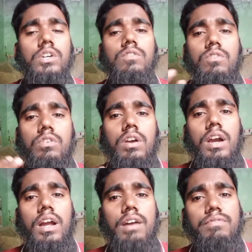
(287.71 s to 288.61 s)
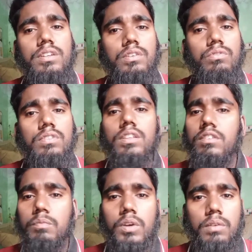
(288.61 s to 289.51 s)
So after using
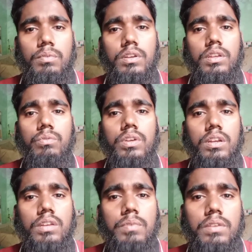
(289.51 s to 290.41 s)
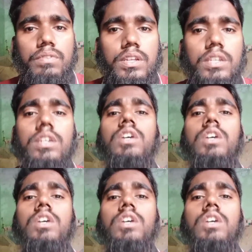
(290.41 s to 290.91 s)
this vocabulary, we will get benefited.